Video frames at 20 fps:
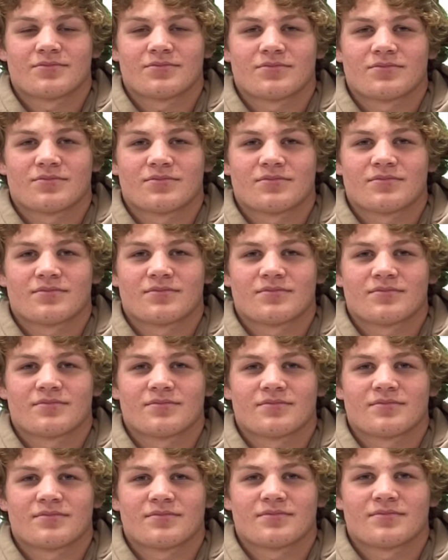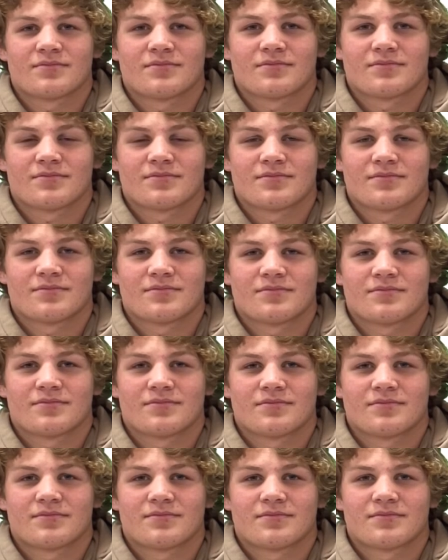
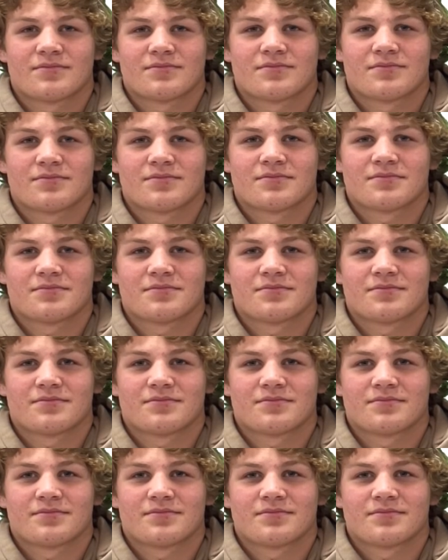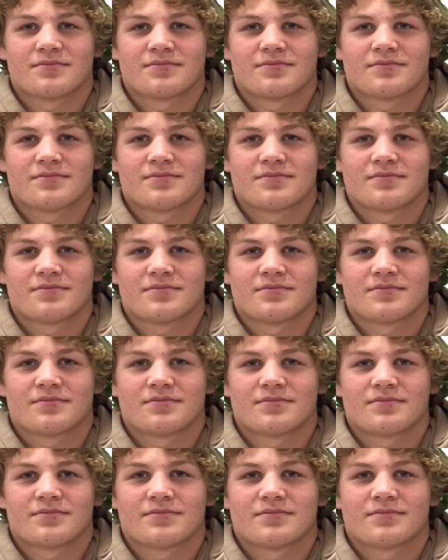
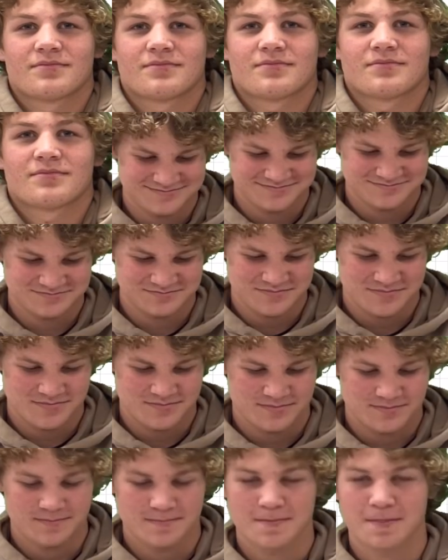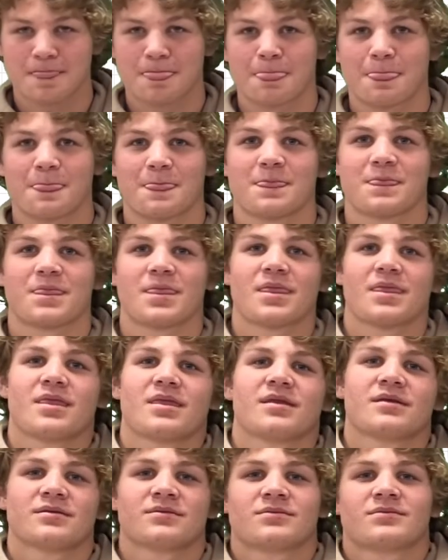
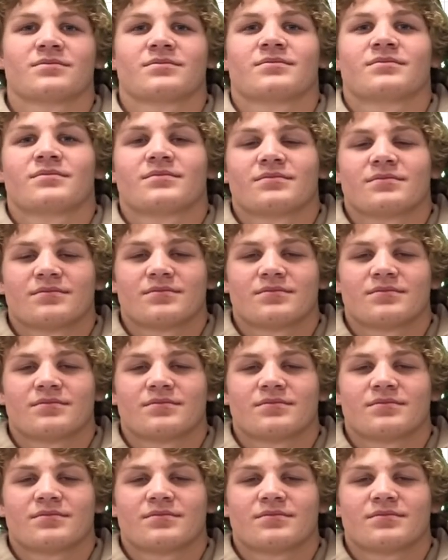(silent)